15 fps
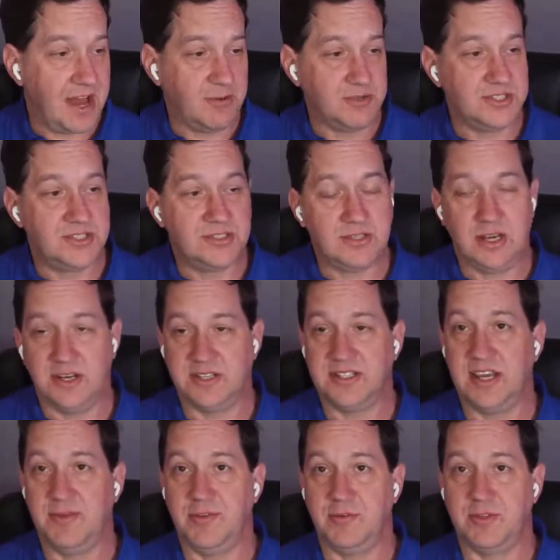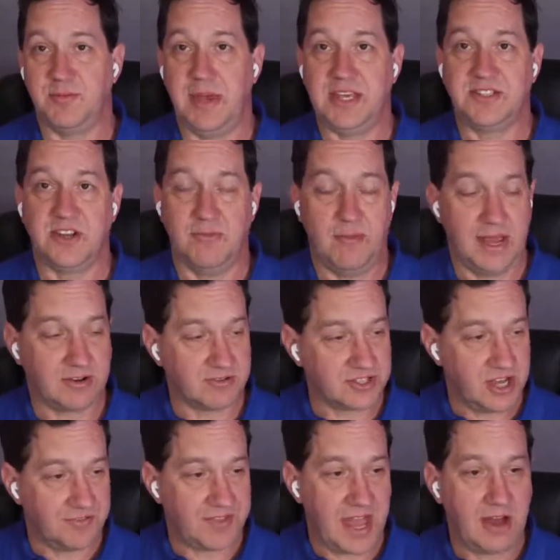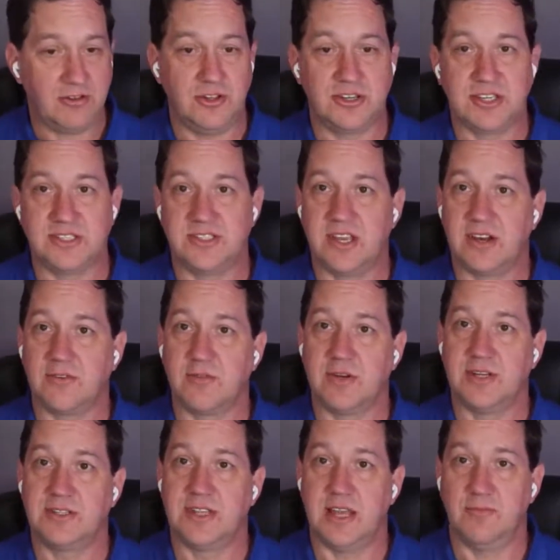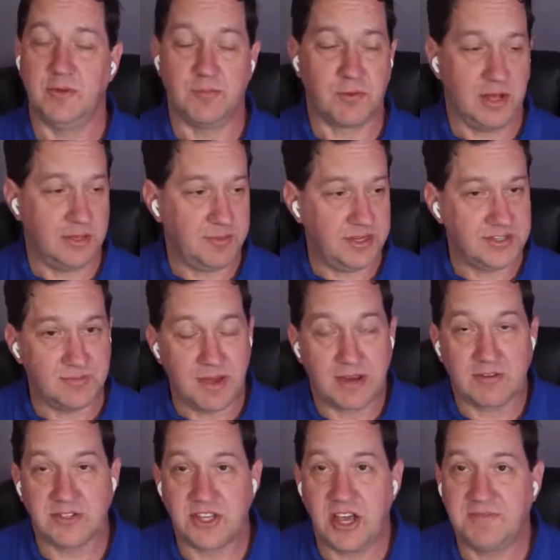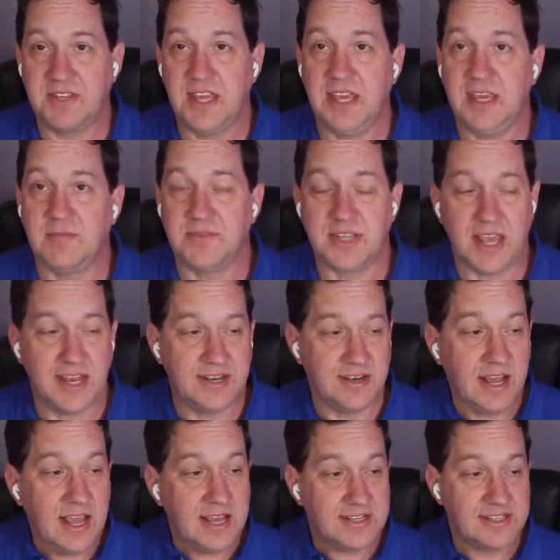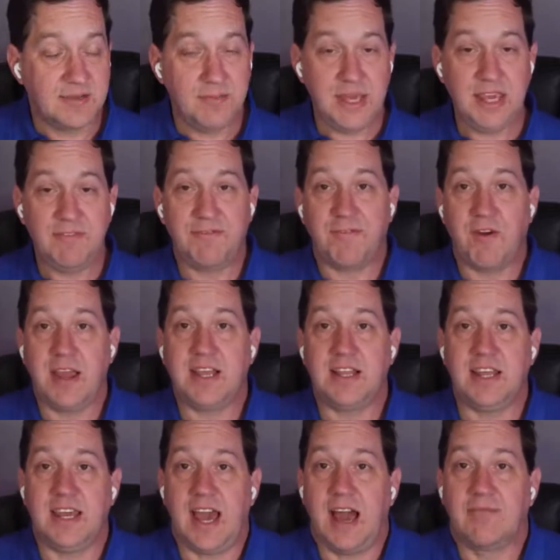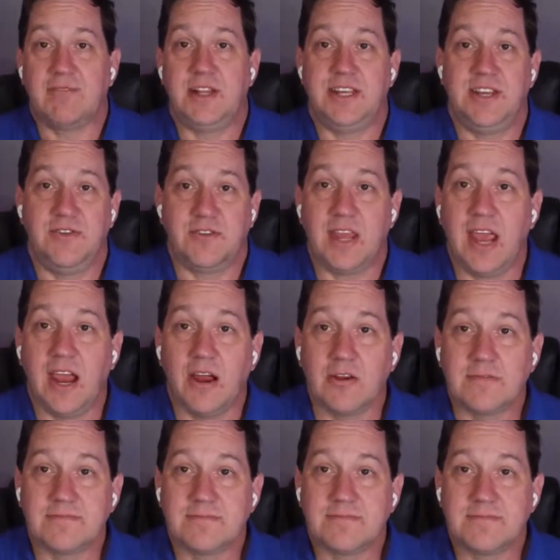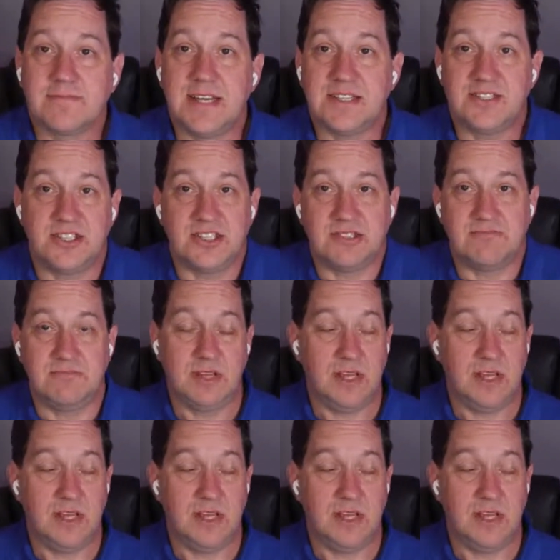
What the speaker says: was on a team that was based on Microsoft Outlook, etc., then we'd probably be using Microsoft Teams. And to me, frankly, I really don't care. It's just,